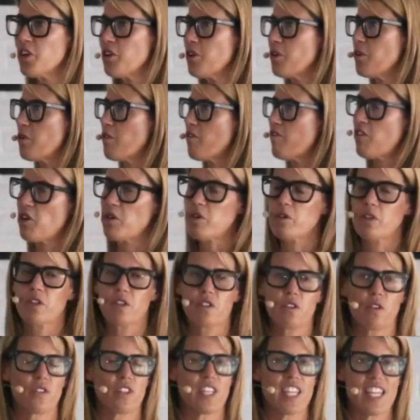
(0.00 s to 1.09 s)
who
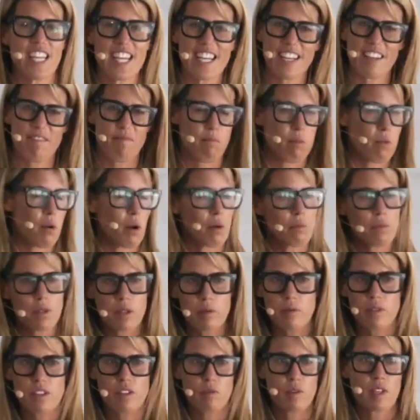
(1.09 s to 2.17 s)
focus on the
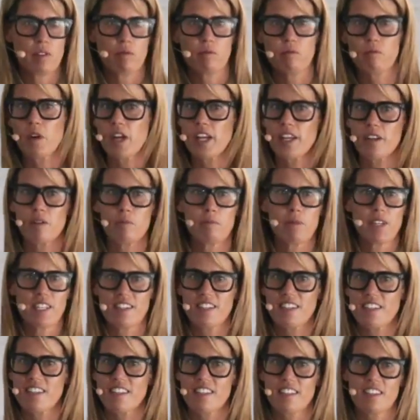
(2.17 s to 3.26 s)
problems in a
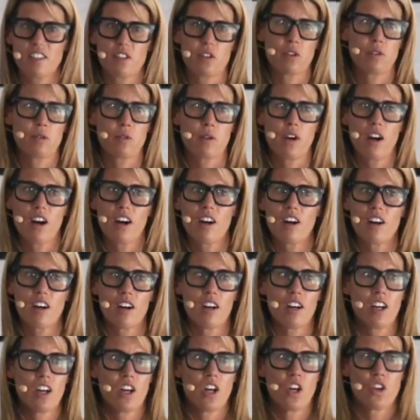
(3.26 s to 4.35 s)
business, who
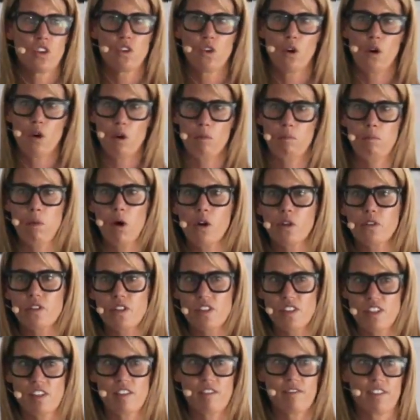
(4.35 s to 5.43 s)
are not
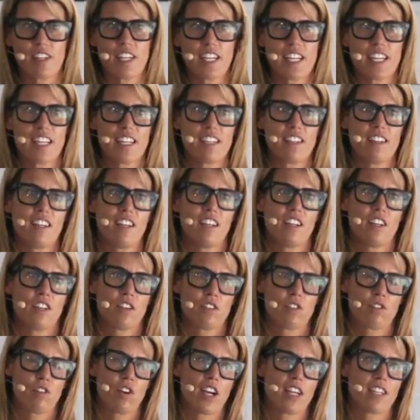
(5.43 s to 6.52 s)
positively
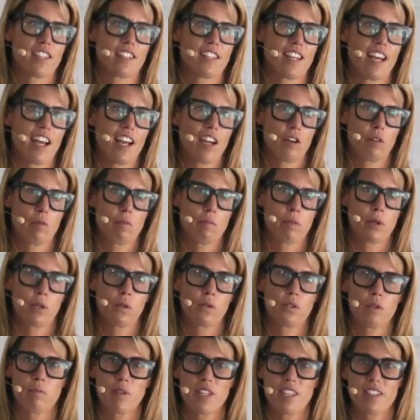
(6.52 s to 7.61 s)
trying to help
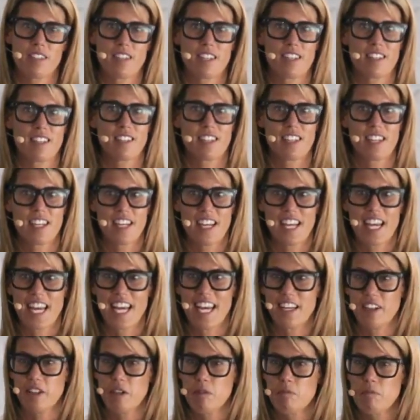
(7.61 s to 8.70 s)
build the business,
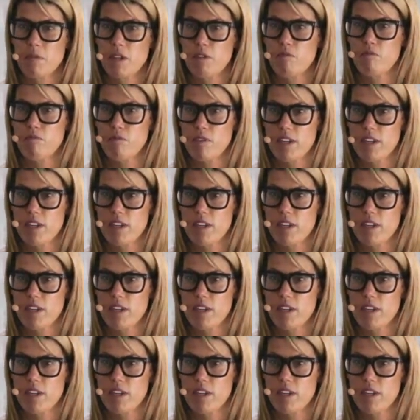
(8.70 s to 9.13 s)
it can be